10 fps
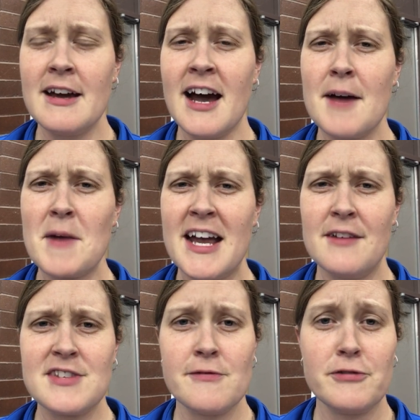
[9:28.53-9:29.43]
I
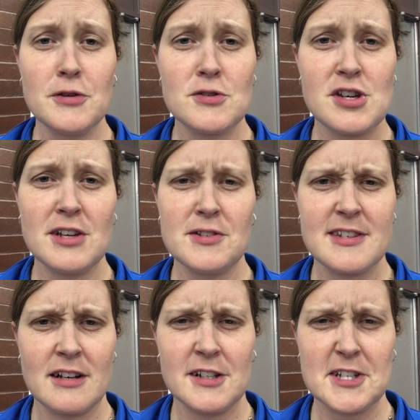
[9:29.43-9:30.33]
have some flute shields
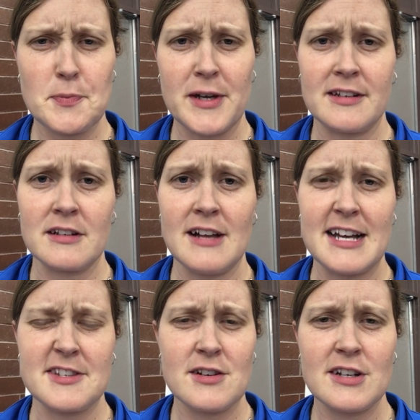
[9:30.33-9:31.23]
that I'll explain in
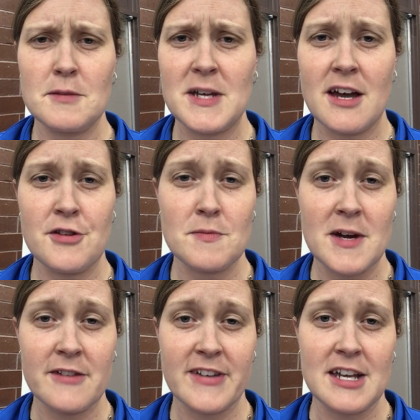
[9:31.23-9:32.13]
class. There are going to be other
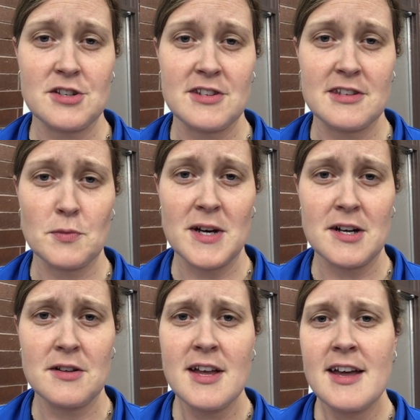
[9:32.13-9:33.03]
modifications as
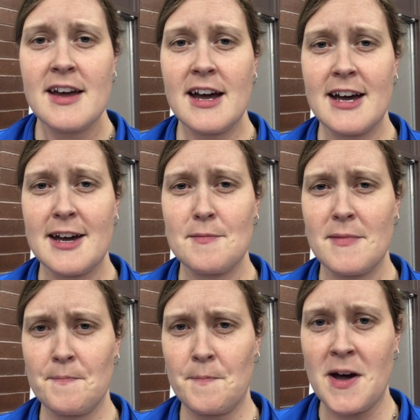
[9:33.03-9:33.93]
well,
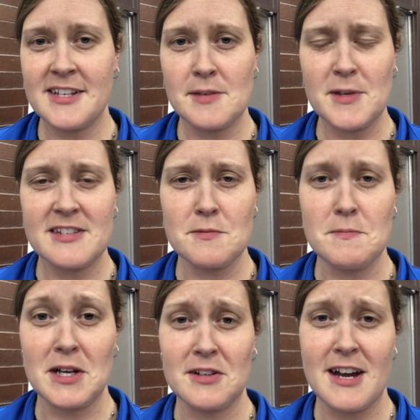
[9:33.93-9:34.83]
possibly some
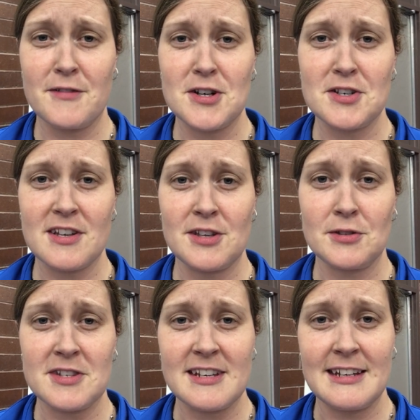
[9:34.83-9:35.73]
bell covers.
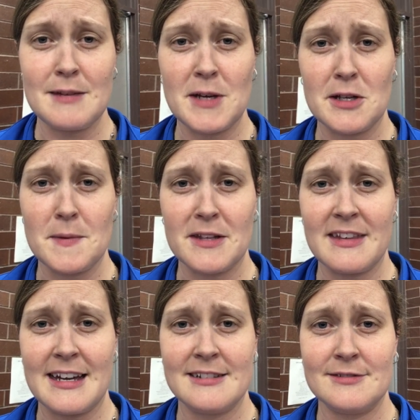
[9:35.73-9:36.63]
You'll see an email
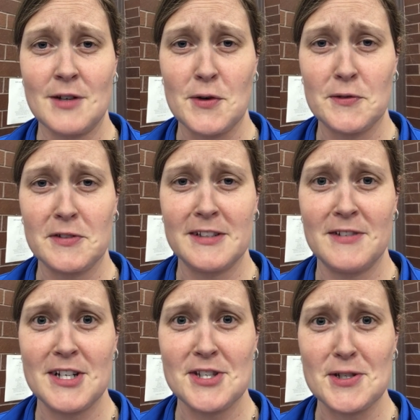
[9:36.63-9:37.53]
about that hopefully
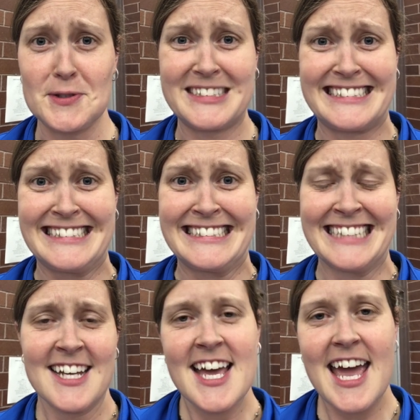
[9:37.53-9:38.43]
very soon.
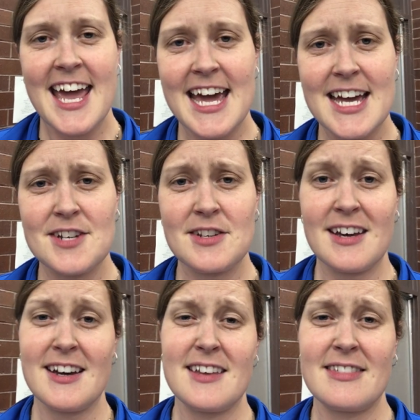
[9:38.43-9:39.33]
And
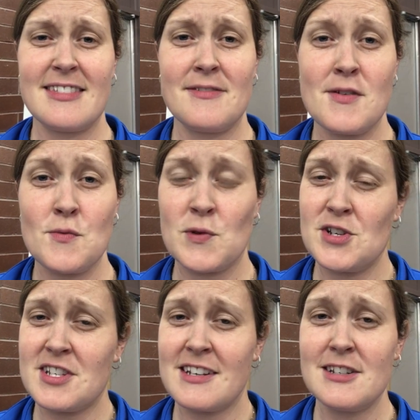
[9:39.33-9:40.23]
we're
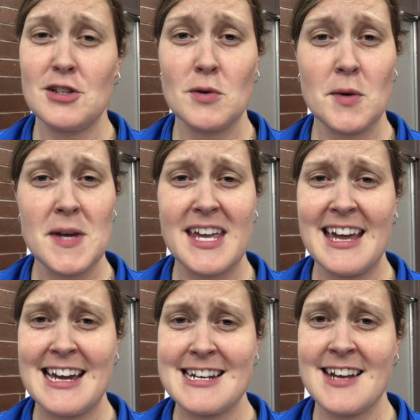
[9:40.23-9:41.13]
just going to do what we
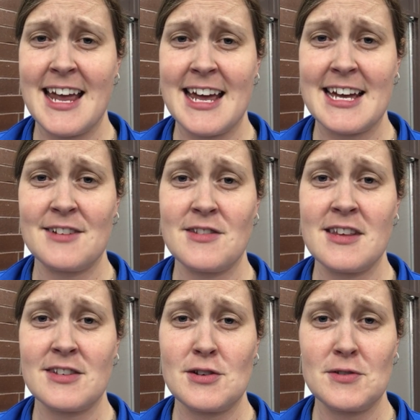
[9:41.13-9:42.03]
can, and
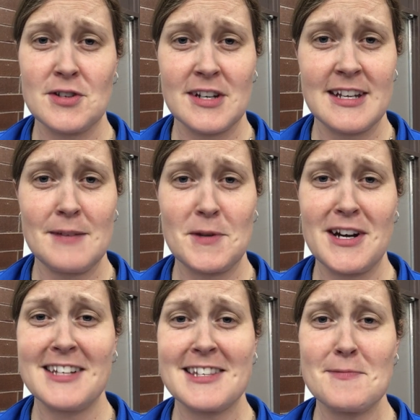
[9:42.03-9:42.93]
the students are going to keep their
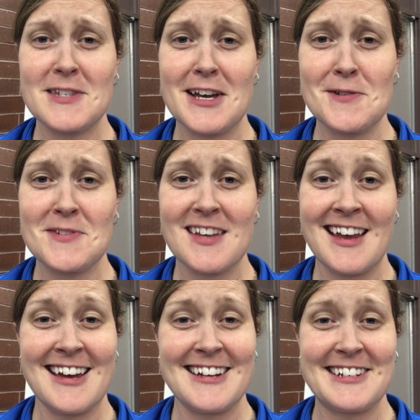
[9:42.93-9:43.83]
hands to themselves,
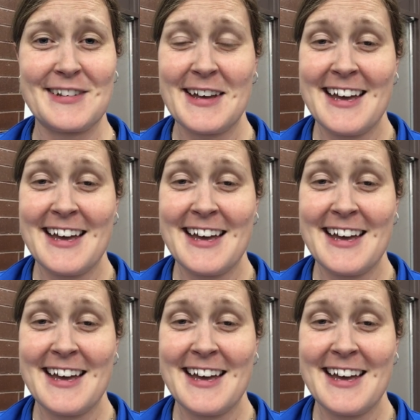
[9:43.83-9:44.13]
and